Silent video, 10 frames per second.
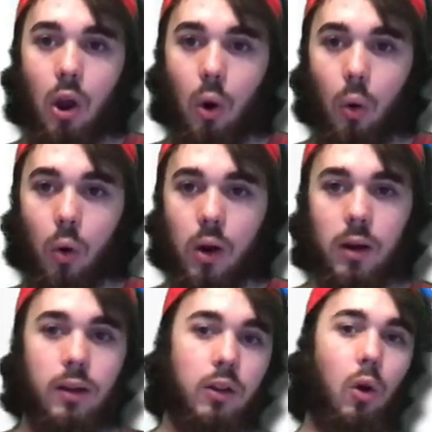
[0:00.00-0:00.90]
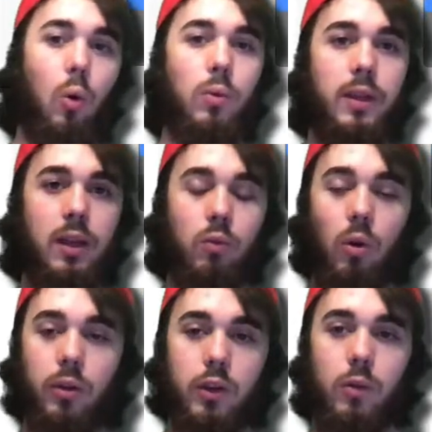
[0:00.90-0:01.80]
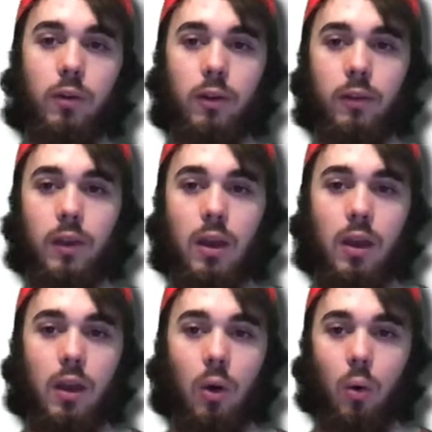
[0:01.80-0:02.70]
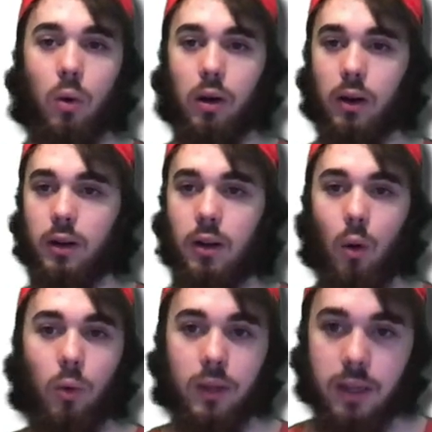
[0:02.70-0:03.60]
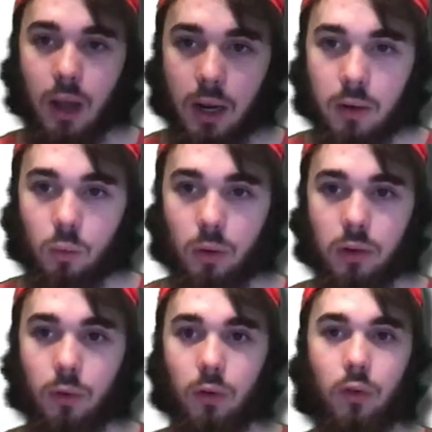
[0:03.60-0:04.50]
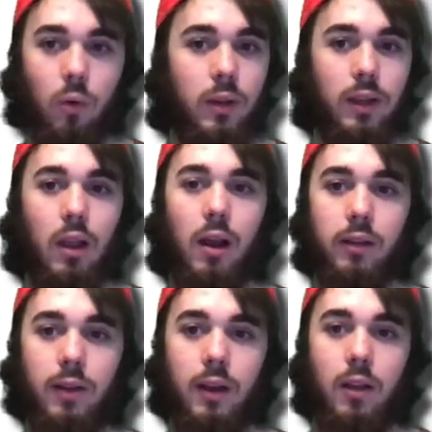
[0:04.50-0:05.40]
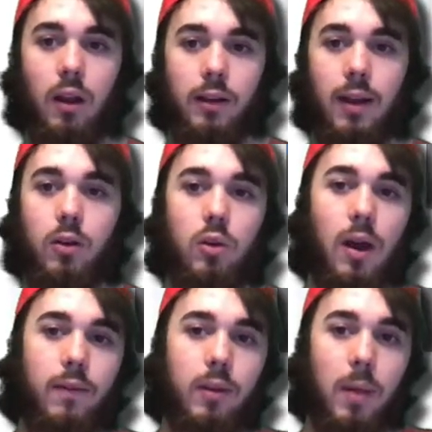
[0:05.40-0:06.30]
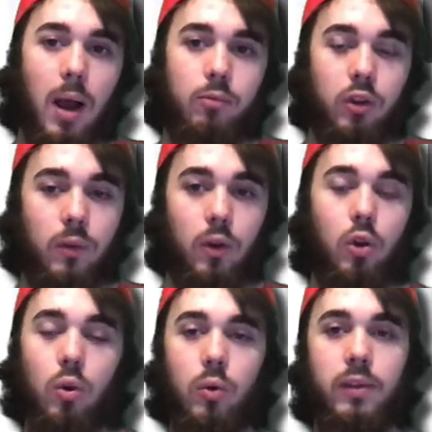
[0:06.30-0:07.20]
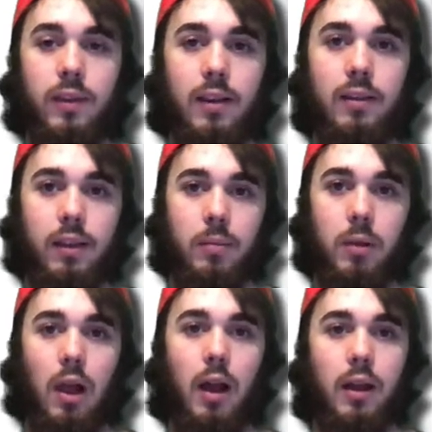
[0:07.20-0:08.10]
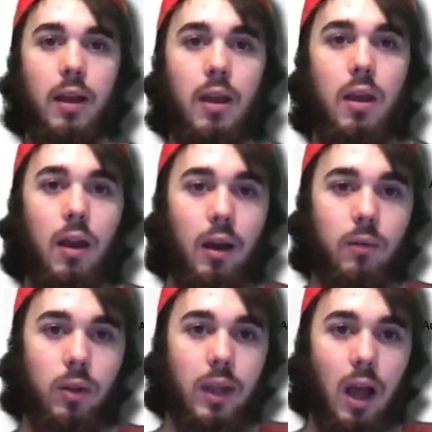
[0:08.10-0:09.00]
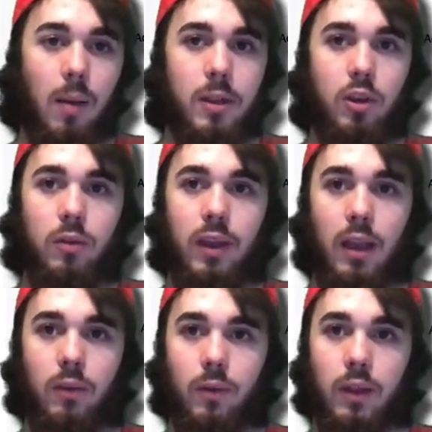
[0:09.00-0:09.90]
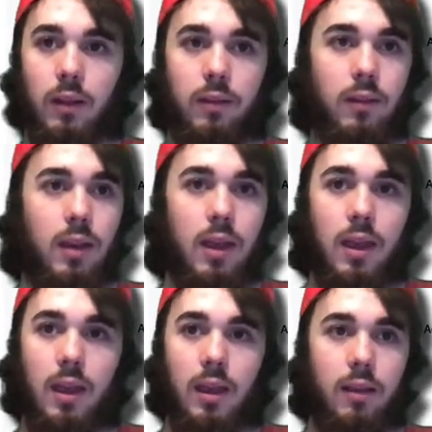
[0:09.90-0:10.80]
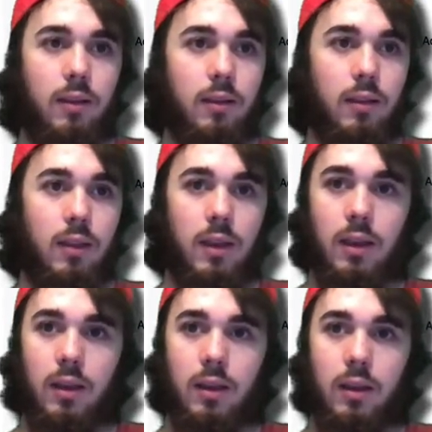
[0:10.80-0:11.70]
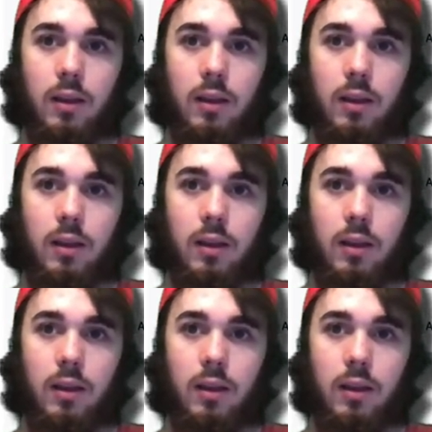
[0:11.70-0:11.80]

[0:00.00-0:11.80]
or only enrolled users or only non-enrolled users or only logged in and logged out. You have some options for who sees this block. A really common use case for this is the